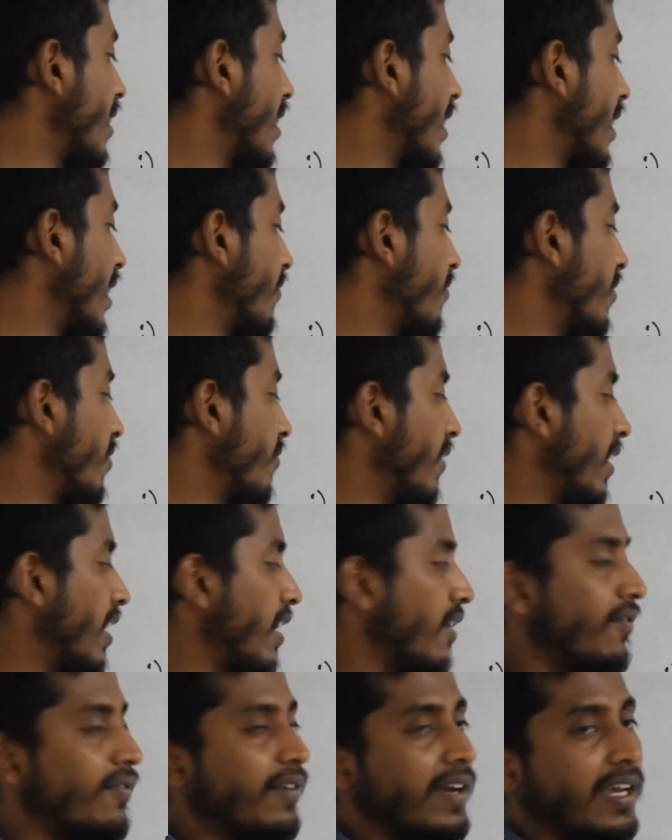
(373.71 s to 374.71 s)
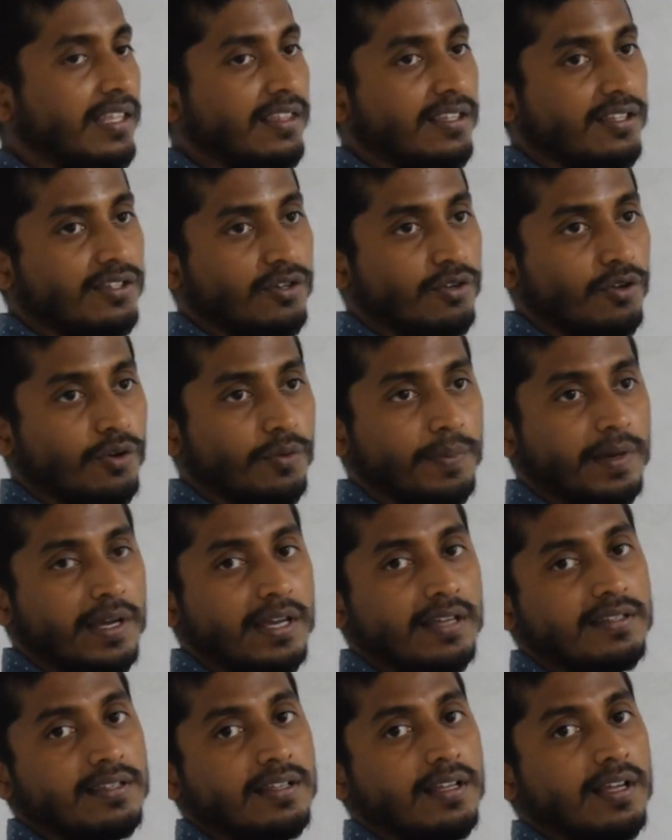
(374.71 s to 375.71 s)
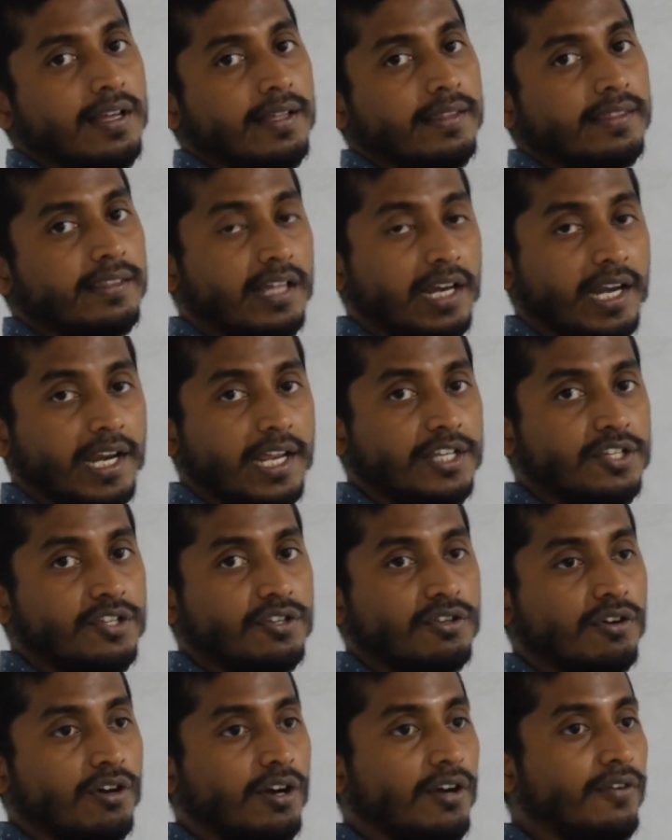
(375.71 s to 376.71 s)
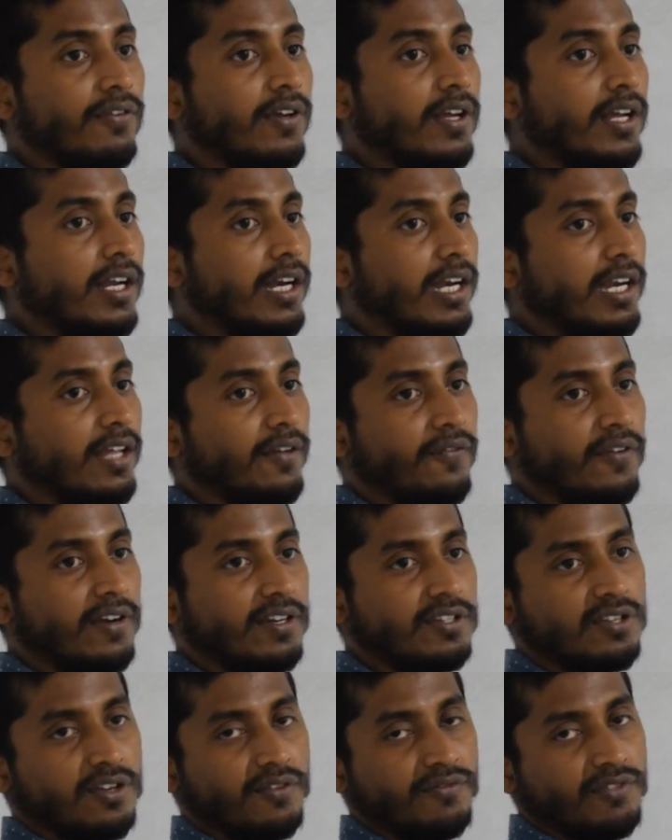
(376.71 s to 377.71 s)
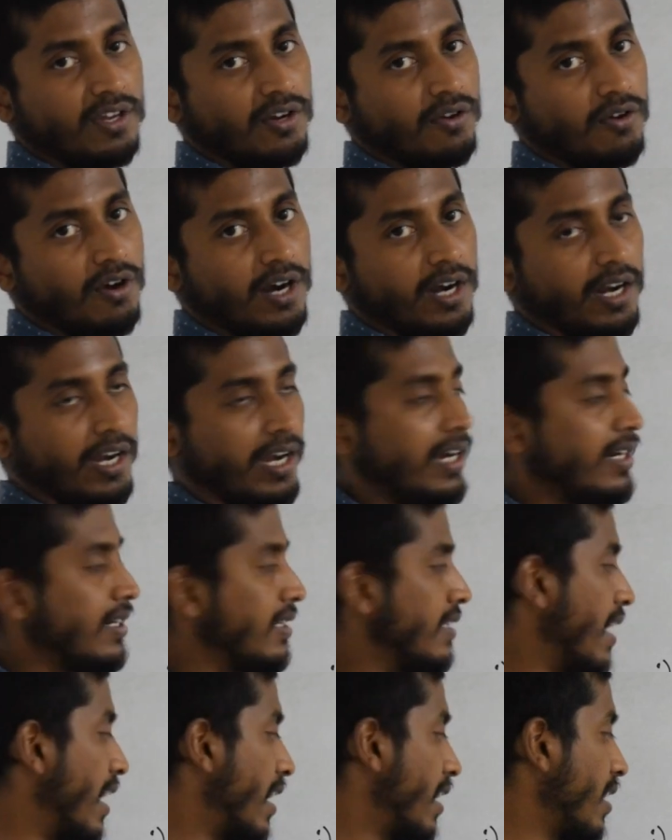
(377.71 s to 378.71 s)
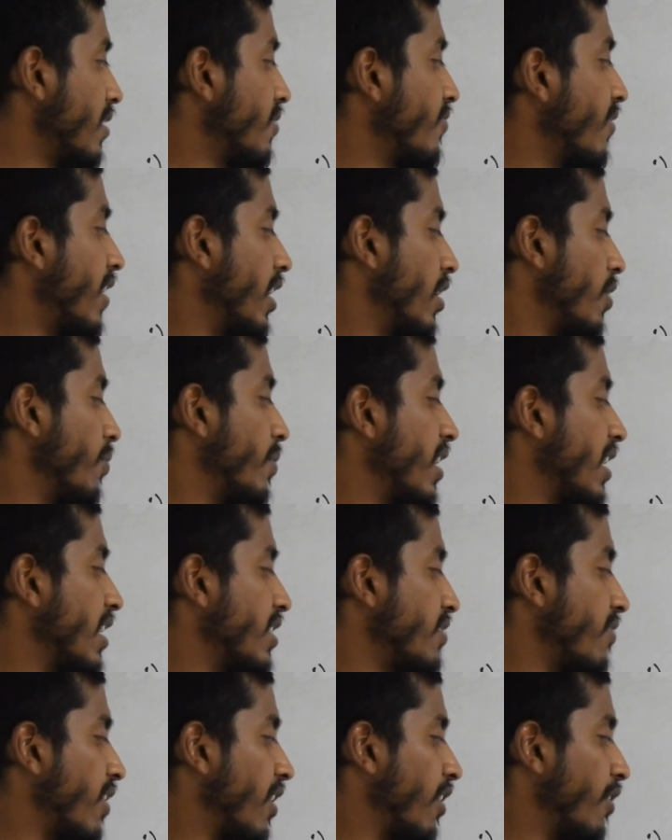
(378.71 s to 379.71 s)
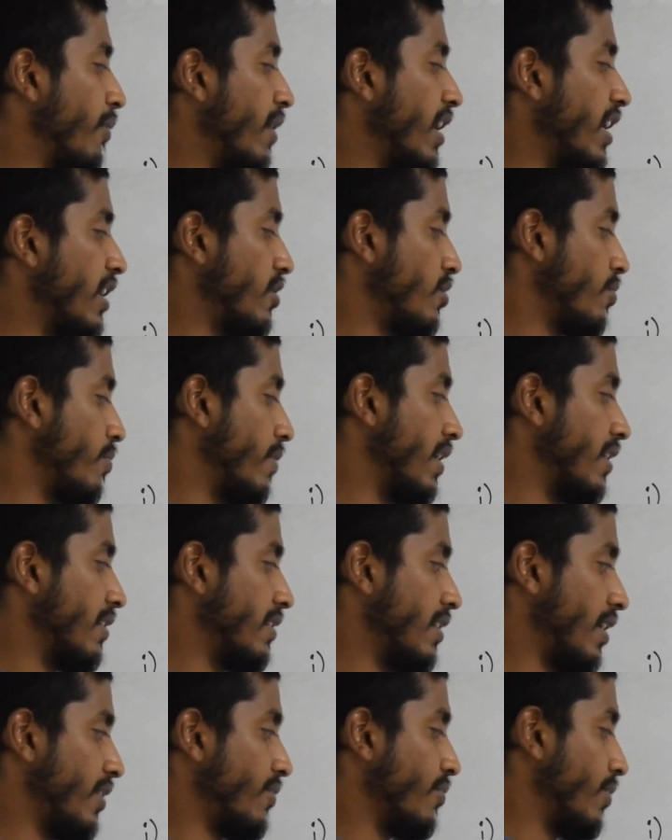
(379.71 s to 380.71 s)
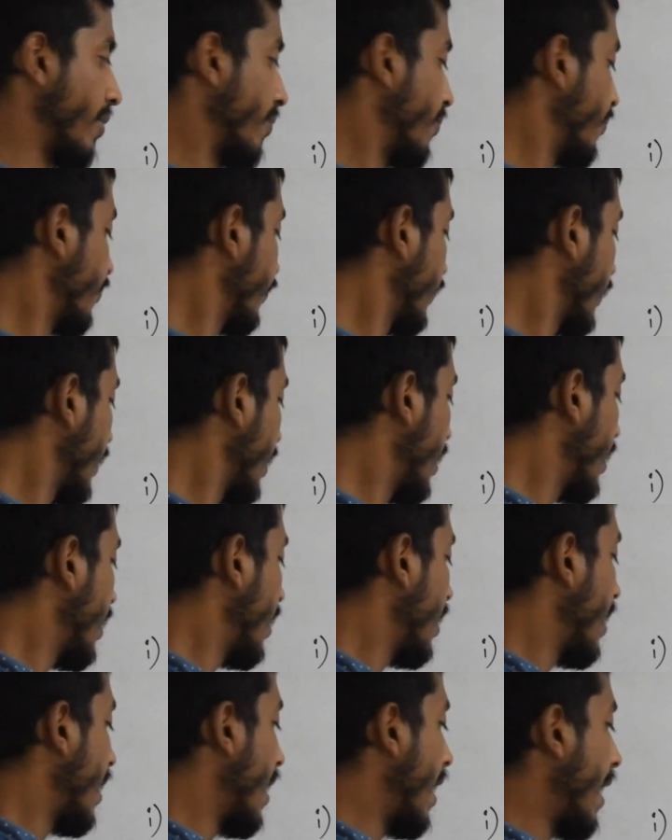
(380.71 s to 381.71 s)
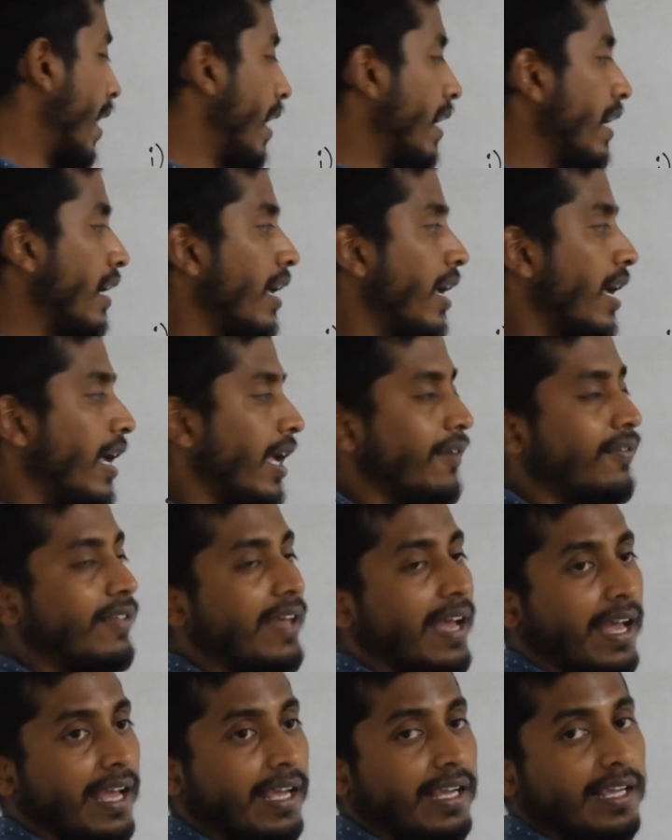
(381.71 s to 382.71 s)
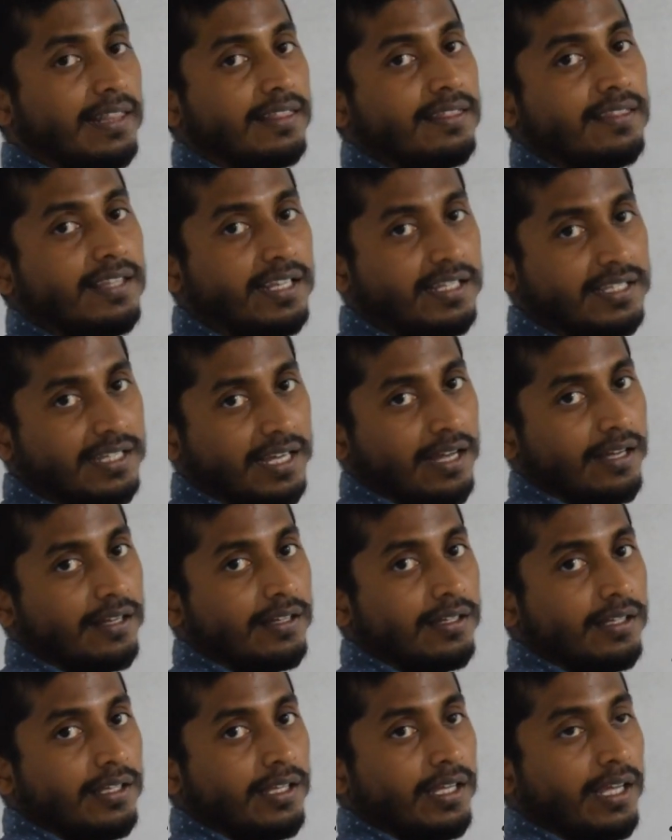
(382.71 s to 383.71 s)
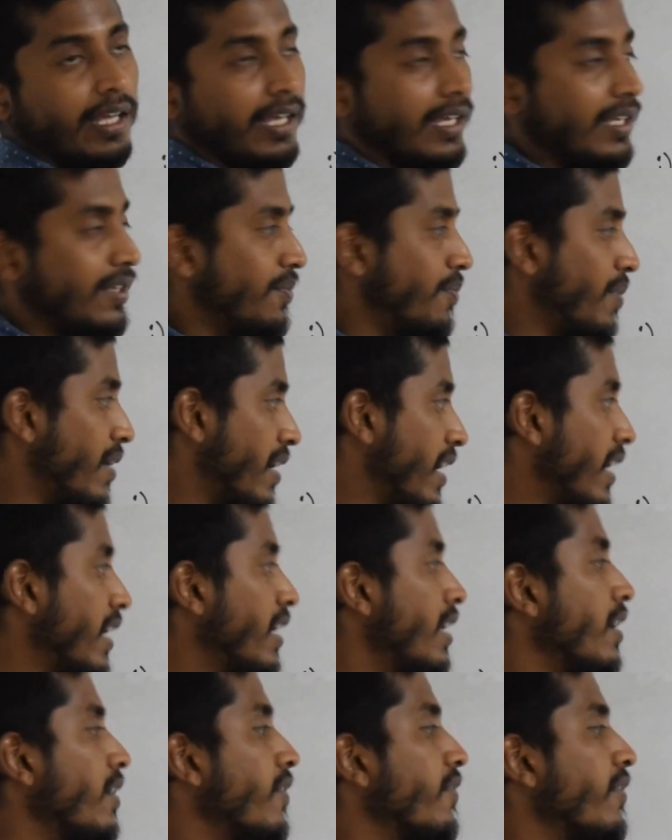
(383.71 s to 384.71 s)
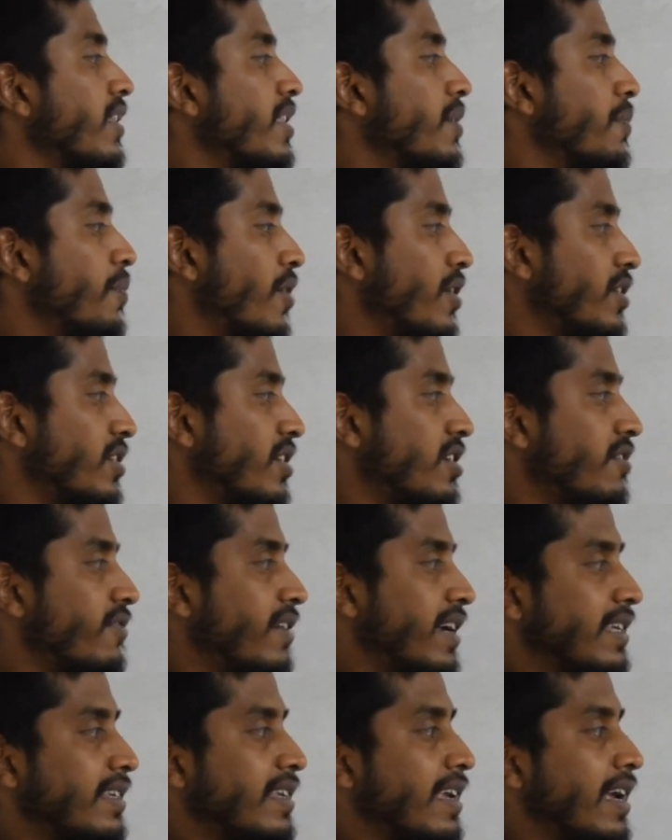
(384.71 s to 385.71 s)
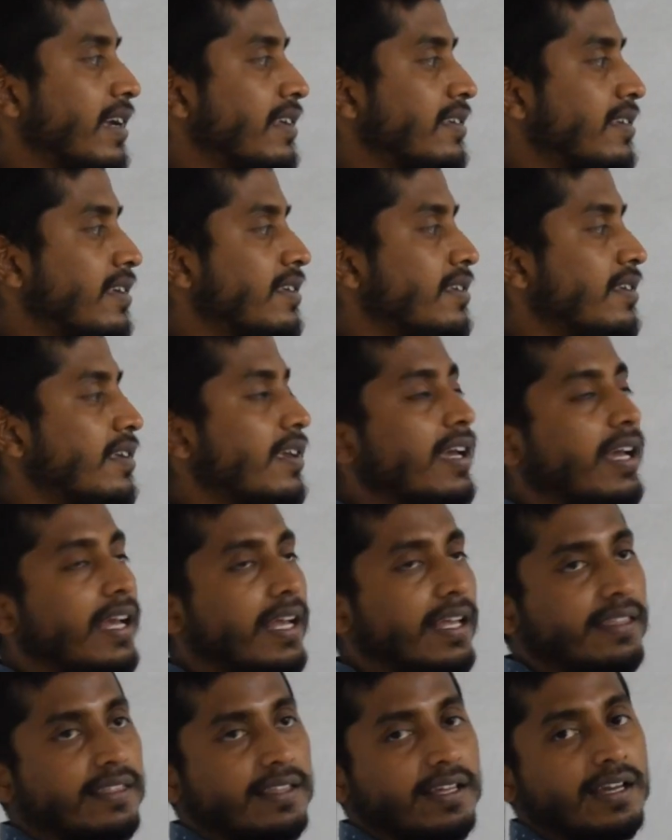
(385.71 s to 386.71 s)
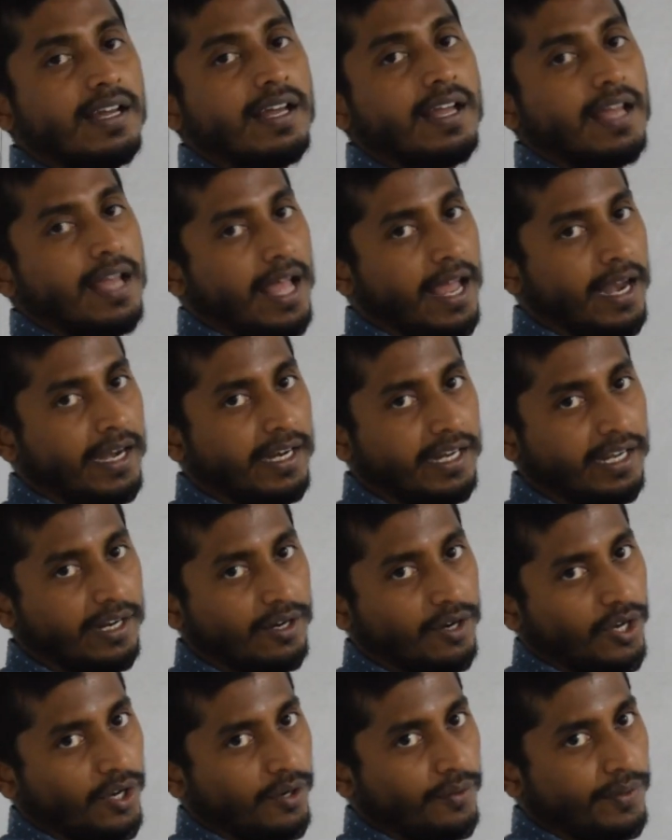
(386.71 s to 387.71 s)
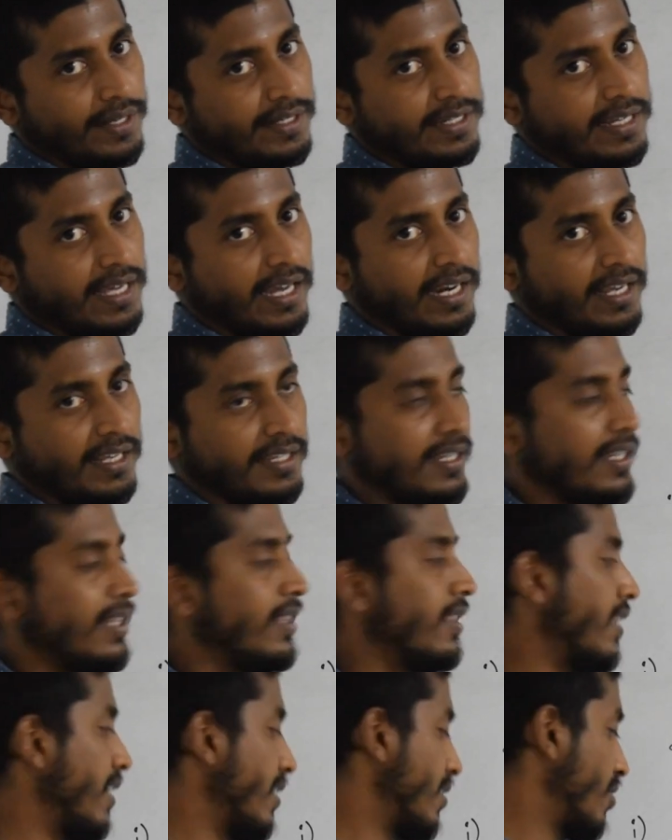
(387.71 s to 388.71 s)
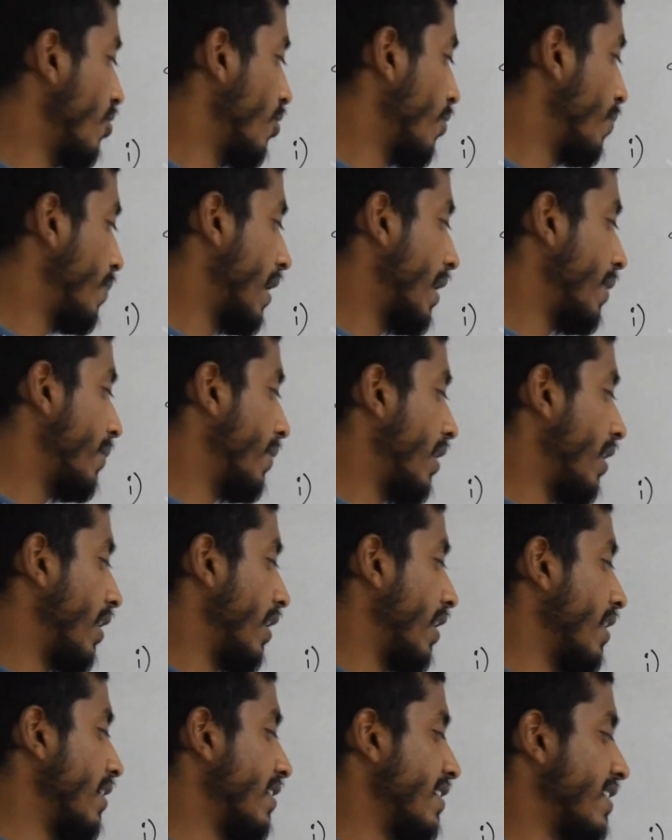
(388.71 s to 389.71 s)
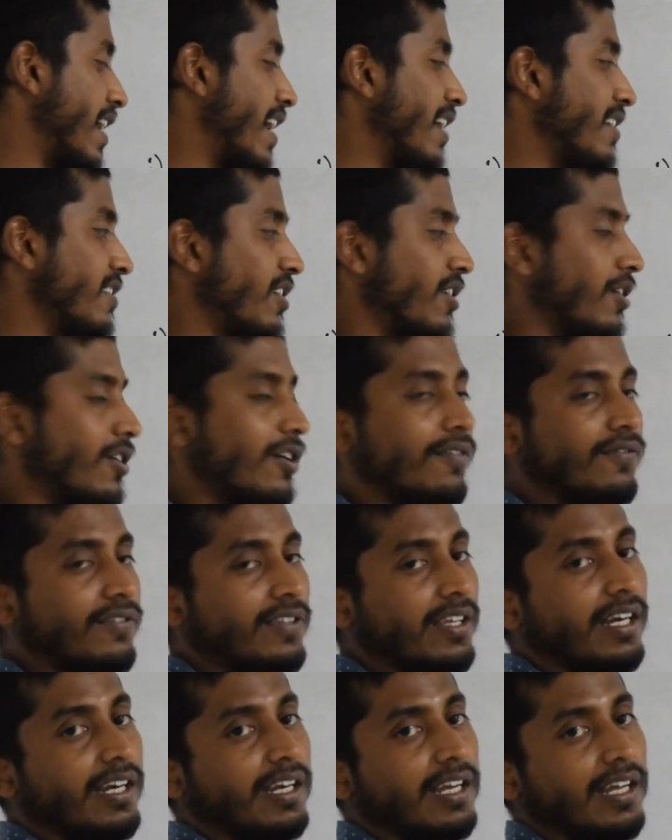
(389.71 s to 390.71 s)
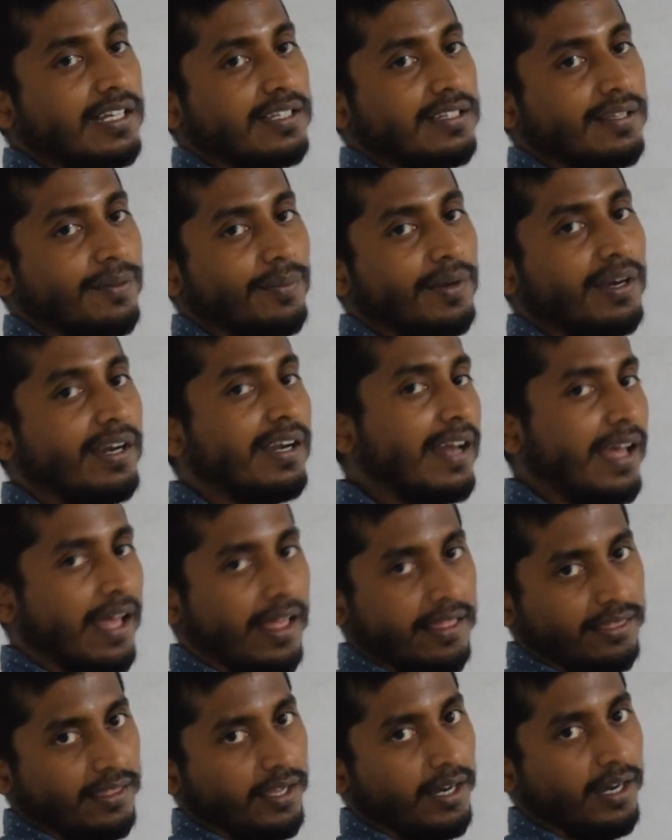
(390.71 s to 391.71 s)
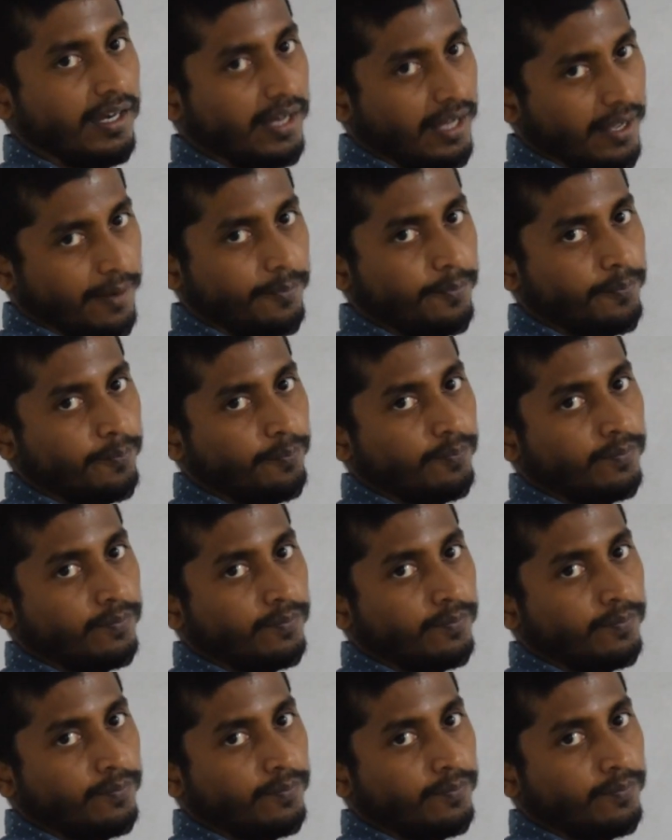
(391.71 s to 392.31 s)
are given, we can find the slope as the ratio of difference of their coordinates, that is y2 minus y1 by x2 minus x1. And if the angle theta is made with a positive x-axis in the anti-clockwise direction, then slope can be written as tangent of theta, simply tan theta.